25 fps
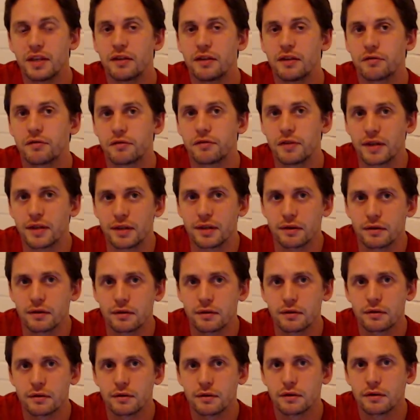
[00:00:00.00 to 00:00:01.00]
fit,
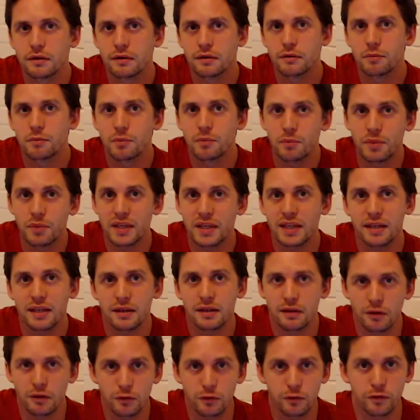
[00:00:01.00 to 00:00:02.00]
be
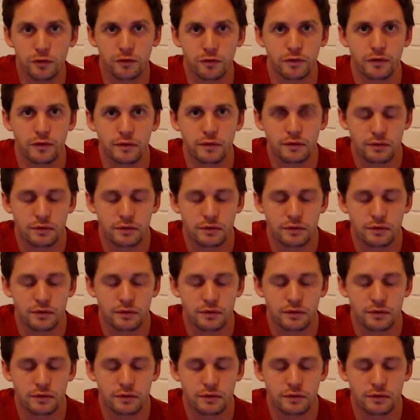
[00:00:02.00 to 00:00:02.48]
useful.